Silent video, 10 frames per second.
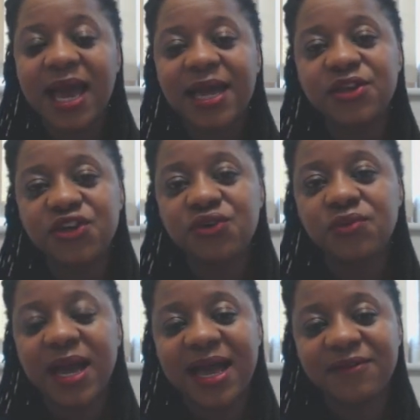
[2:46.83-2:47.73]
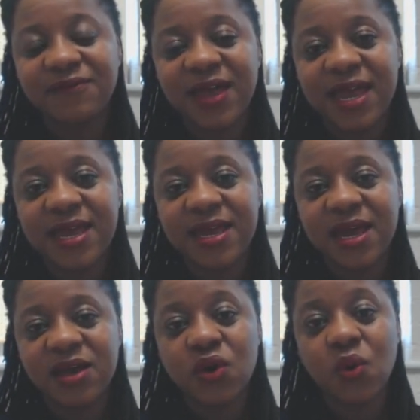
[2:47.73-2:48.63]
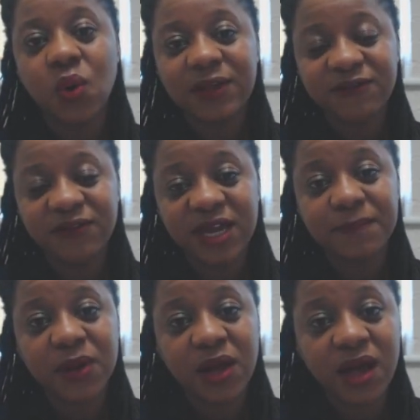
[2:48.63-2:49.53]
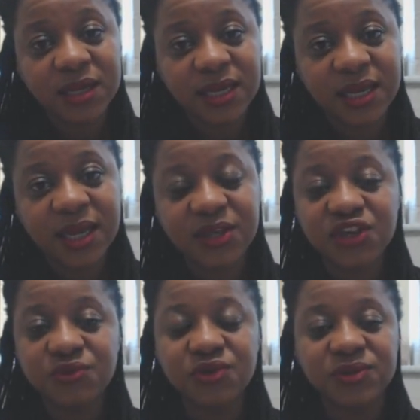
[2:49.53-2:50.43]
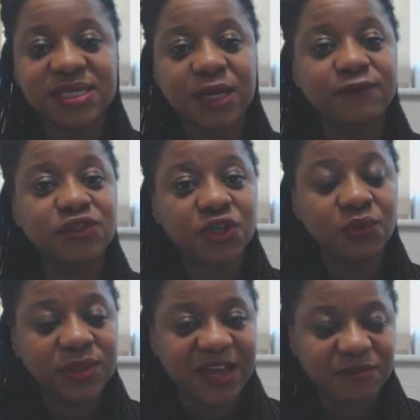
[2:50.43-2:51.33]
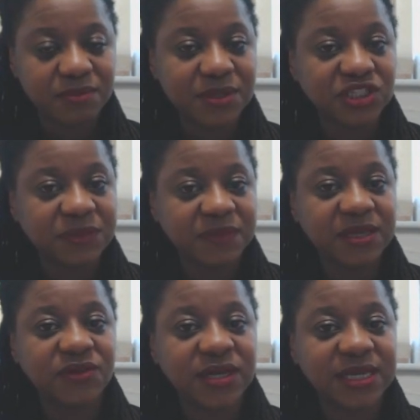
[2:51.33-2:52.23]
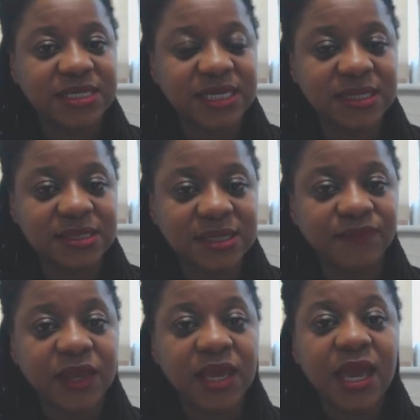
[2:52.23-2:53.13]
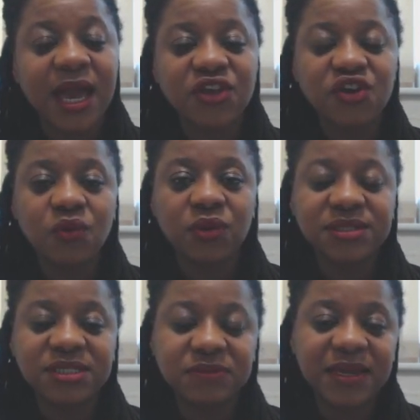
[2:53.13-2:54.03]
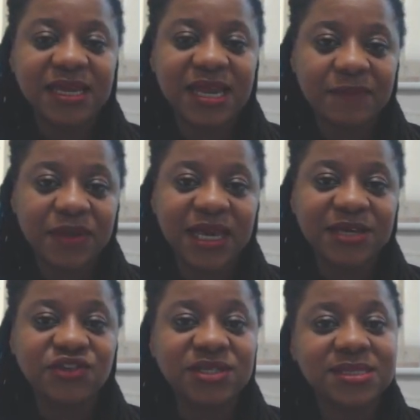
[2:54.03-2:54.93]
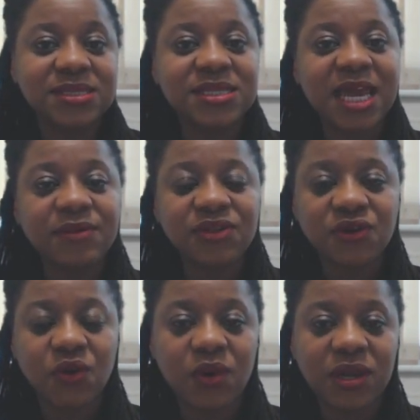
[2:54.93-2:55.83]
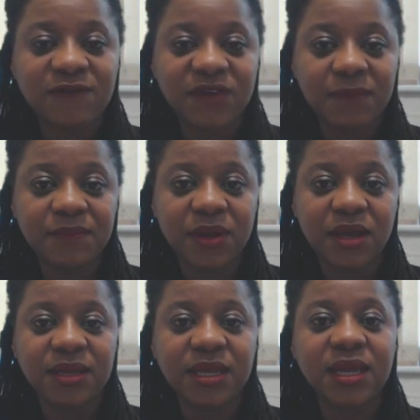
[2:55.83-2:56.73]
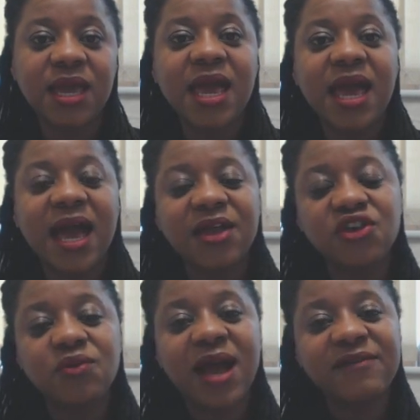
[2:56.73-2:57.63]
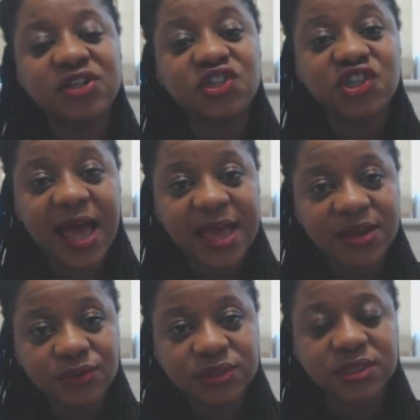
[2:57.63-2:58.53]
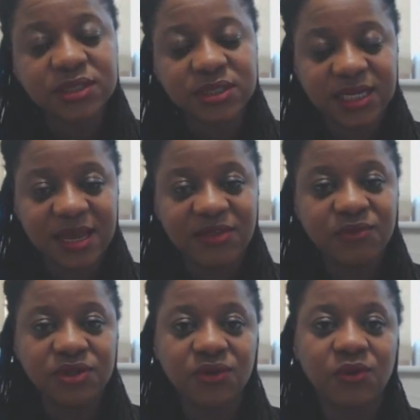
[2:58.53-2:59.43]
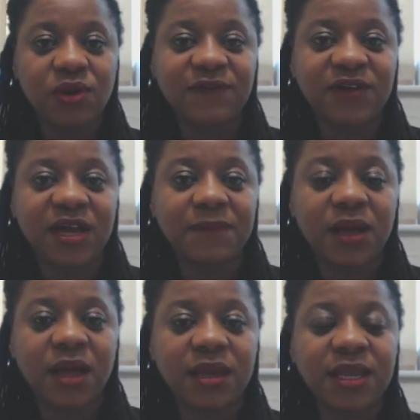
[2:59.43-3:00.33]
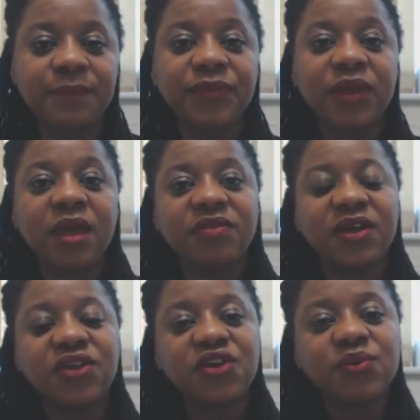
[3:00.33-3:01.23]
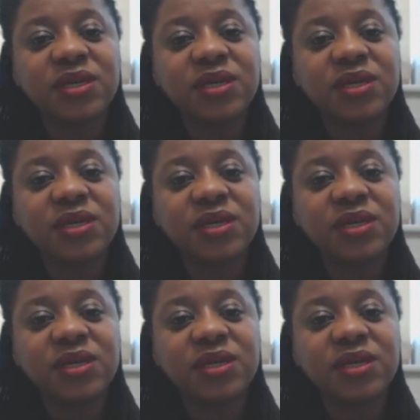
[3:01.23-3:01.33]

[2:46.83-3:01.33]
and you have a qualifying partner and you yourself don't have permission to be in the United Kingdom, and you're wanting to make an application to stay with your qualifying partner, and you have a child together with your qualifying partner, then you